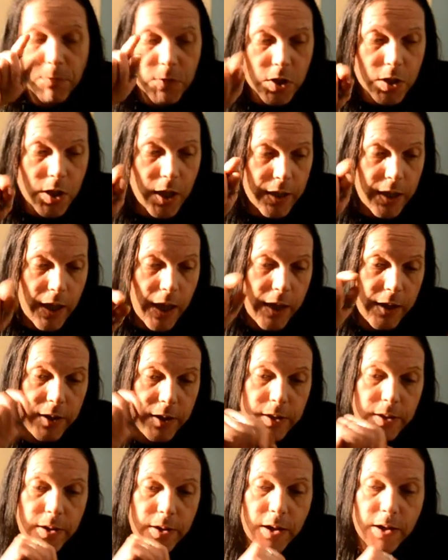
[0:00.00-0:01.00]
Just get that
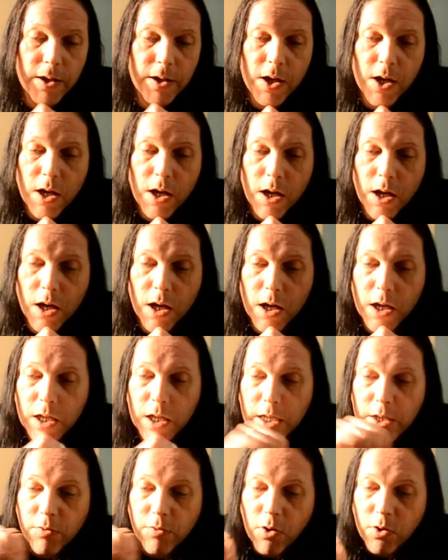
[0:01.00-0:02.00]
in
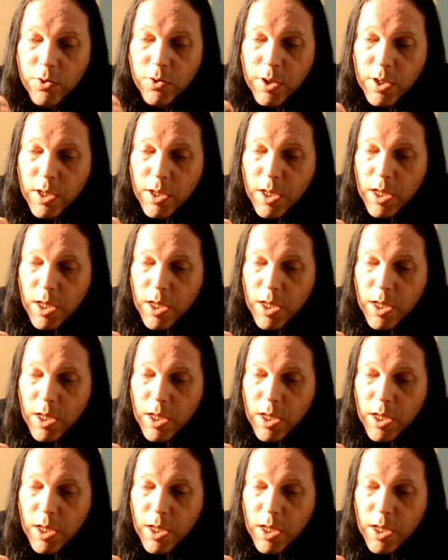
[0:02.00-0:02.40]
earlier on.